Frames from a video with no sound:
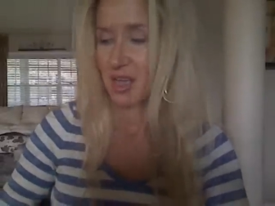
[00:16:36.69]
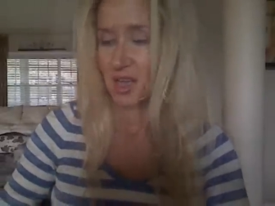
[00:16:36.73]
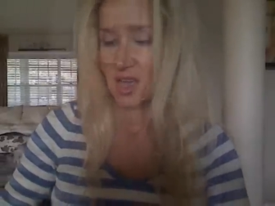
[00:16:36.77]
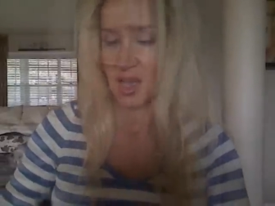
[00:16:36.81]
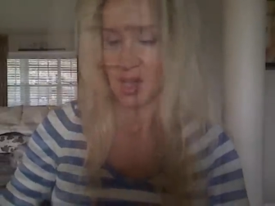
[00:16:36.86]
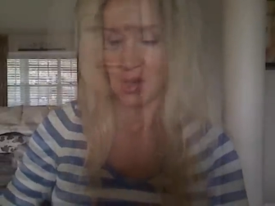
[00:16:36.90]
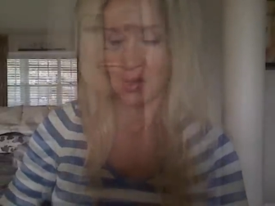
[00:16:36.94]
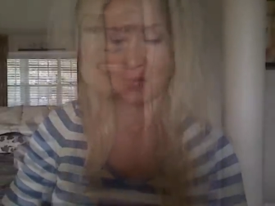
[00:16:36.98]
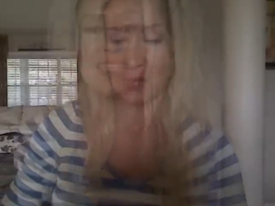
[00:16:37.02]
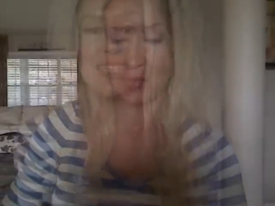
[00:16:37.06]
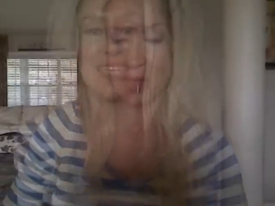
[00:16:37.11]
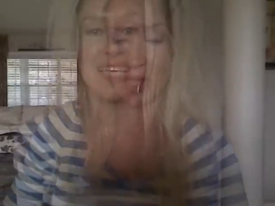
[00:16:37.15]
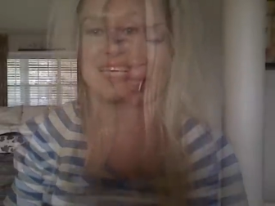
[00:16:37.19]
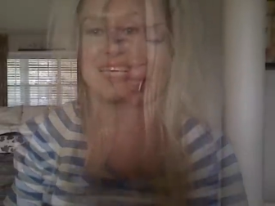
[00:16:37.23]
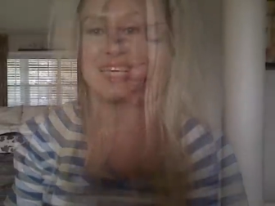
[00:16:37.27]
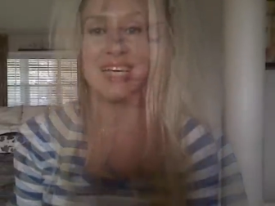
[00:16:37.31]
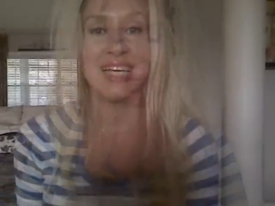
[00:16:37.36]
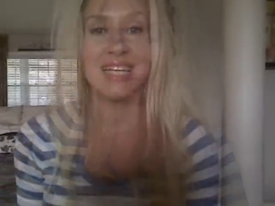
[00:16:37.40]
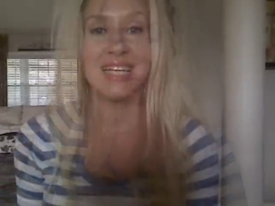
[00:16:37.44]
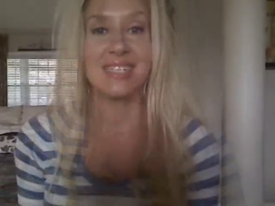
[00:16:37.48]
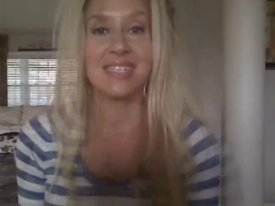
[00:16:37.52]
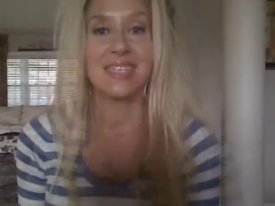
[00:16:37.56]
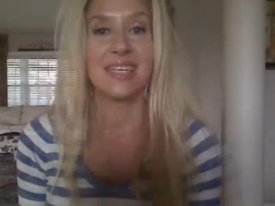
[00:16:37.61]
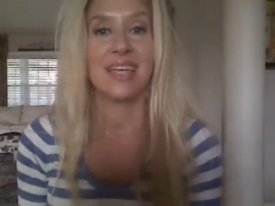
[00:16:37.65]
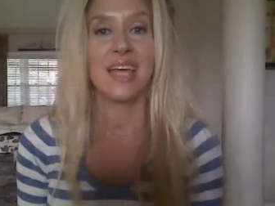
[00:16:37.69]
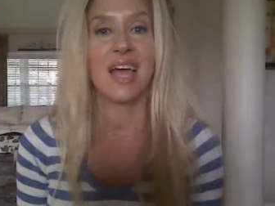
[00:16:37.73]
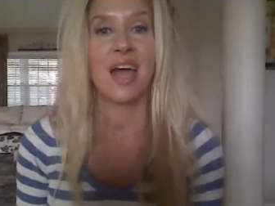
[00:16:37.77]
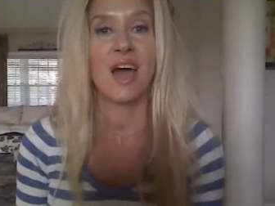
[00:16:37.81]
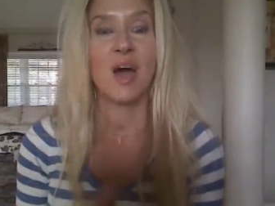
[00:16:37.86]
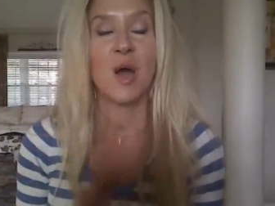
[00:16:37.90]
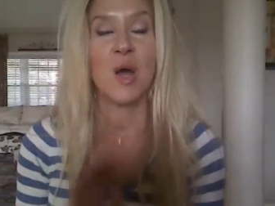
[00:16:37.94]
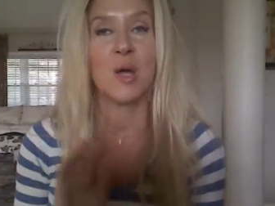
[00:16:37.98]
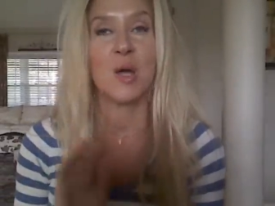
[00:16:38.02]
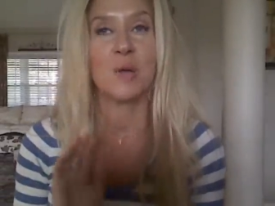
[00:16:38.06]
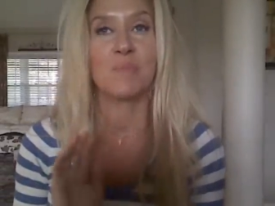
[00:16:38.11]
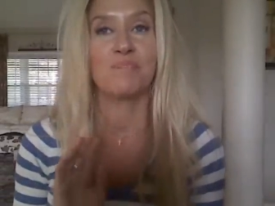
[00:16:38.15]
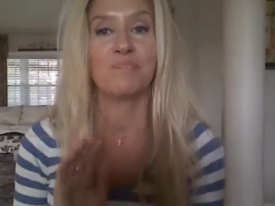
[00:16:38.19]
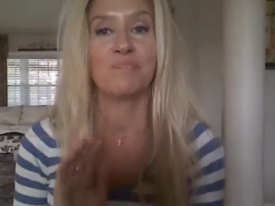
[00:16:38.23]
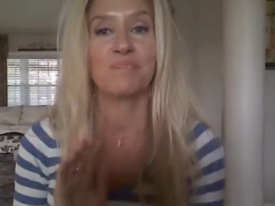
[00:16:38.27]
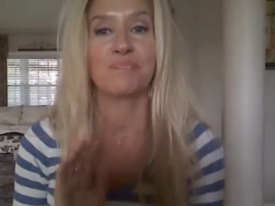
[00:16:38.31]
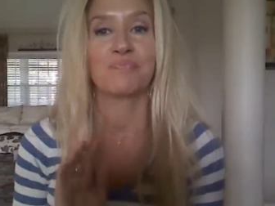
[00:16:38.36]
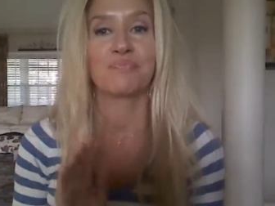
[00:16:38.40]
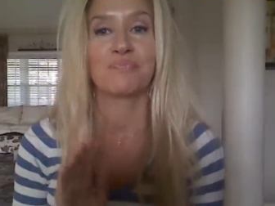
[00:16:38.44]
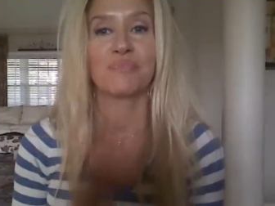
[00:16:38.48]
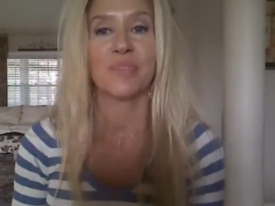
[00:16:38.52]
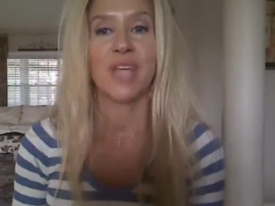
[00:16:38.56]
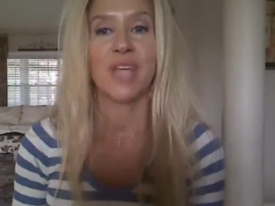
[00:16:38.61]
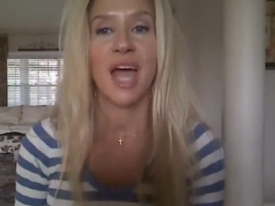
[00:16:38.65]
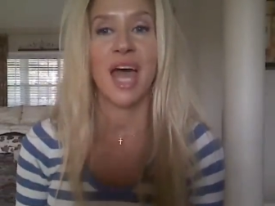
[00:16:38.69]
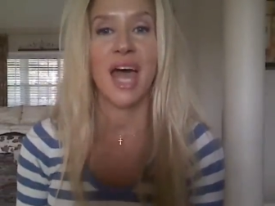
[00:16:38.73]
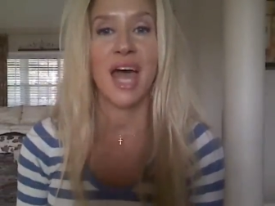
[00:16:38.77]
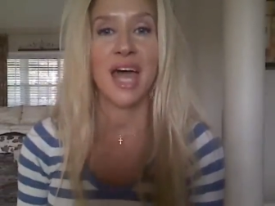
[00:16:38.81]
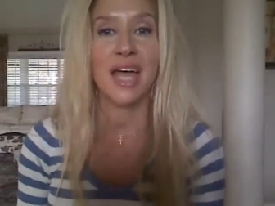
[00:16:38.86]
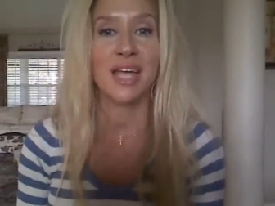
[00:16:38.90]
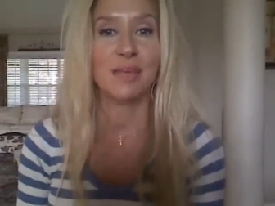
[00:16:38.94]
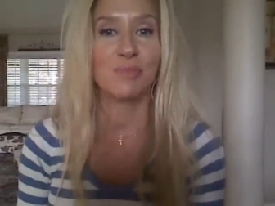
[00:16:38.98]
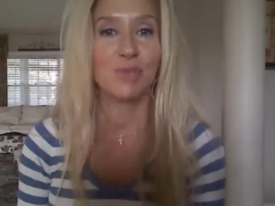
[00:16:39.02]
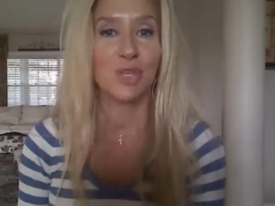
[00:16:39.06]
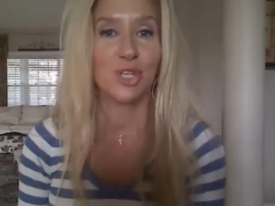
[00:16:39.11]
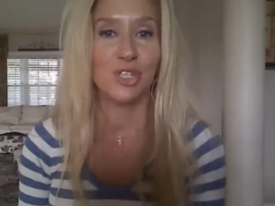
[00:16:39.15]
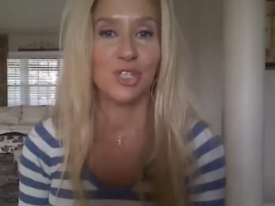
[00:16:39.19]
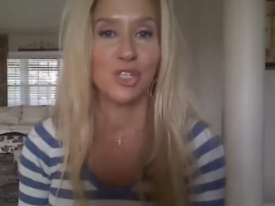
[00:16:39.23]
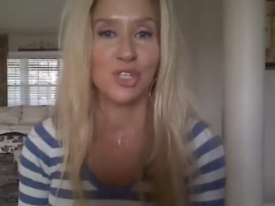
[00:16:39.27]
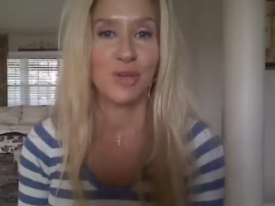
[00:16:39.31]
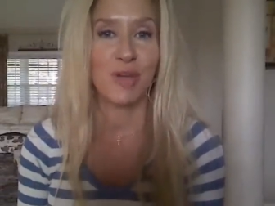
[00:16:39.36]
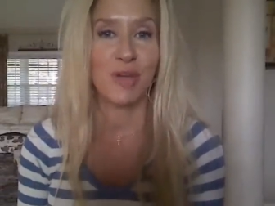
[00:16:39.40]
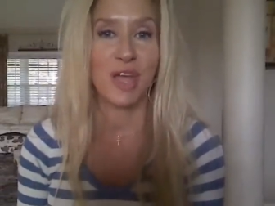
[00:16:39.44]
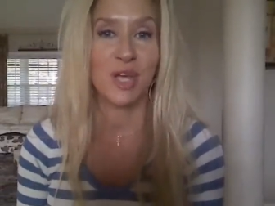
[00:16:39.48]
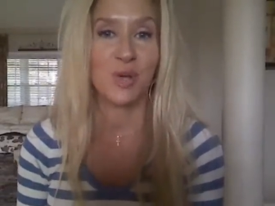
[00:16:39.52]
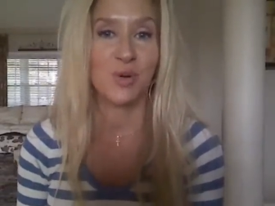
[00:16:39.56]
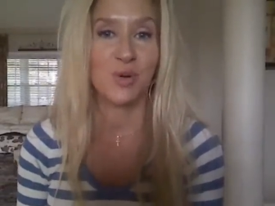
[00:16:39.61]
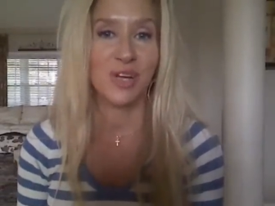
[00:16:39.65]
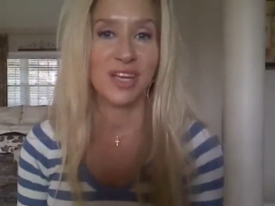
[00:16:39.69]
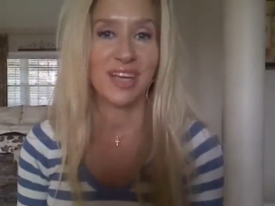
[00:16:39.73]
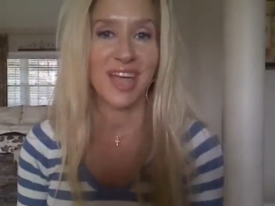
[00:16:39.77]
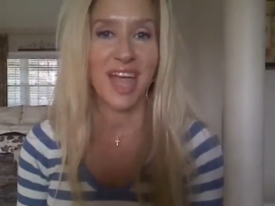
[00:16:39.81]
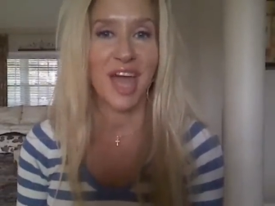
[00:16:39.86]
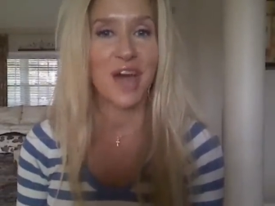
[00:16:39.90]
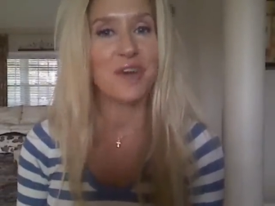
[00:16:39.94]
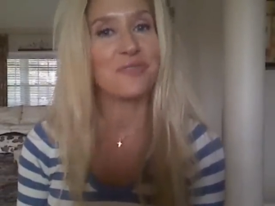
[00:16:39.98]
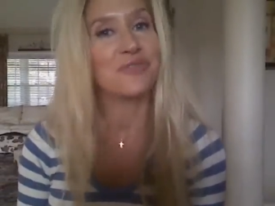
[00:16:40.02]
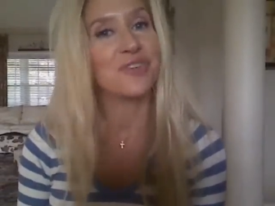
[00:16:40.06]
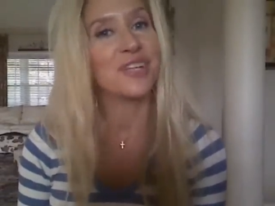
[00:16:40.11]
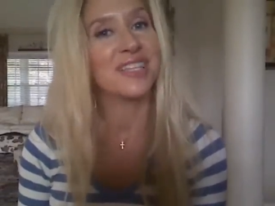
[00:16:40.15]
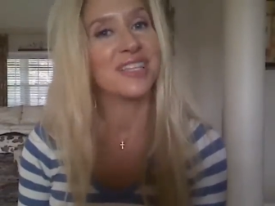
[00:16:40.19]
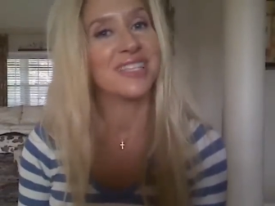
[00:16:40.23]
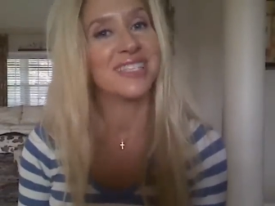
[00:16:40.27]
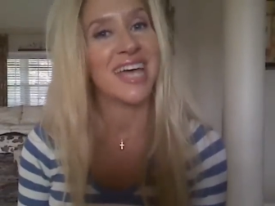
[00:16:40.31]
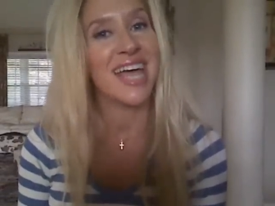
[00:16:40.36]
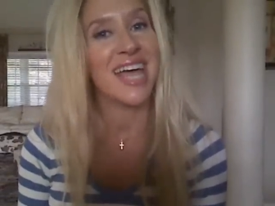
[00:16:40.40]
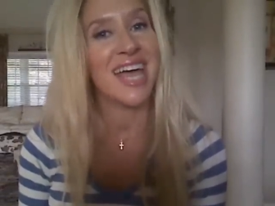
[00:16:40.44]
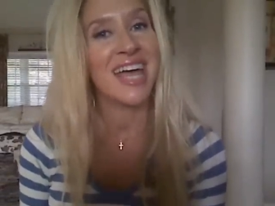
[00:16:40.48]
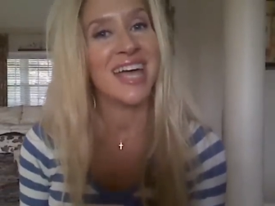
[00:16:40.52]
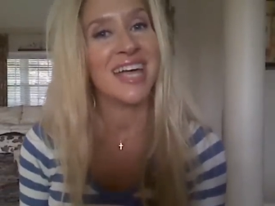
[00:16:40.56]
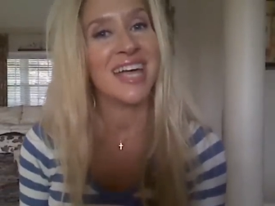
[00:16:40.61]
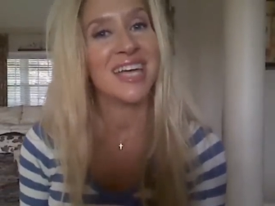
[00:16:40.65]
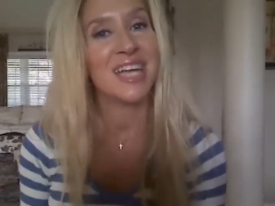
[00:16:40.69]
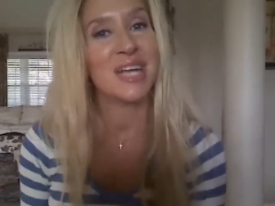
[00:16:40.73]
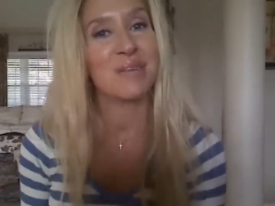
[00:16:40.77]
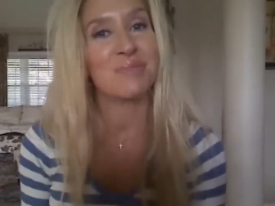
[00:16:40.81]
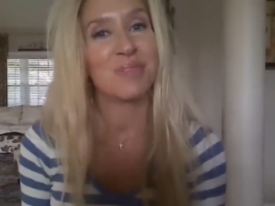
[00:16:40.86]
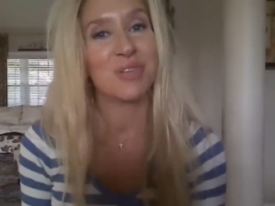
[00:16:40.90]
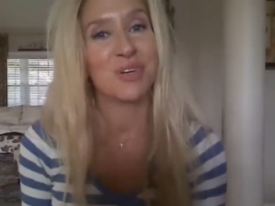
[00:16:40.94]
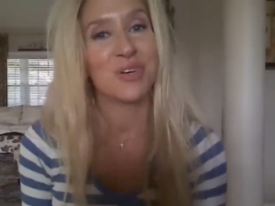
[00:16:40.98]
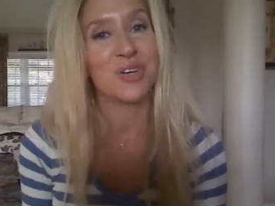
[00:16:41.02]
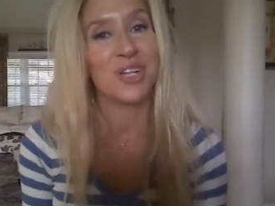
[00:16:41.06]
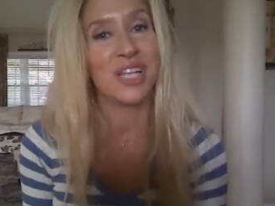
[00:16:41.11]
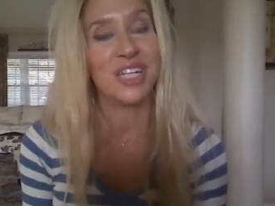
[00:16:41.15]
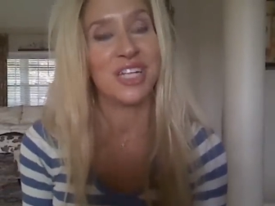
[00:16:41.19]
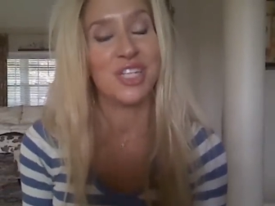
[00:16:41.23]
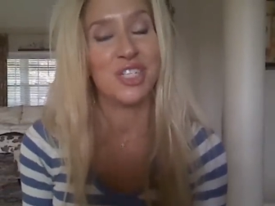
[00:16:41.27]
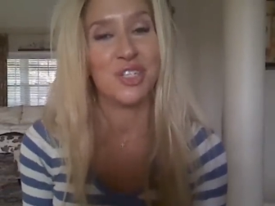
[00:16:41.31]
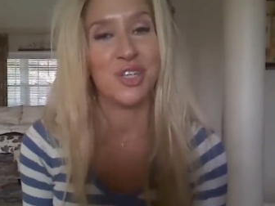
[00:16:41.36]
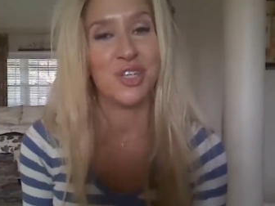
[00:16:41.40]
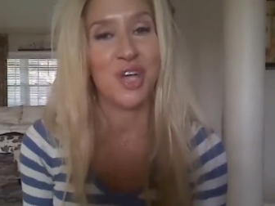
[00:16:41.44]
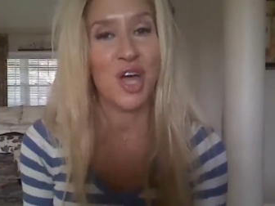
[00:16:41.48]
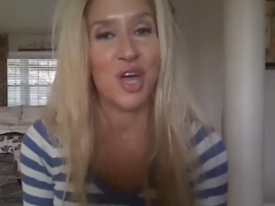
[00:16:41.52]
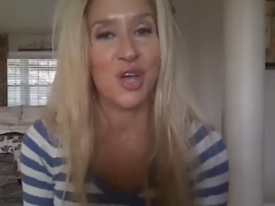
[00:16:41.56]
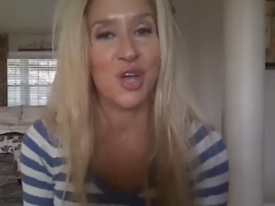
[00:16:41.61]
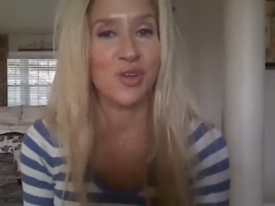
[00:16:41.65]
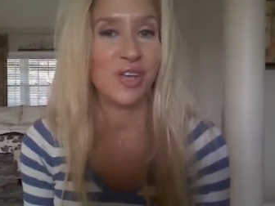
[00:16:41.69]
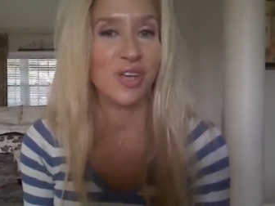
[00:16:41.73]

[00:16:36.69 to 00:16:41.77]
That is but, it. Um, I am going to do a quick outfit of the day and I'm going to let you go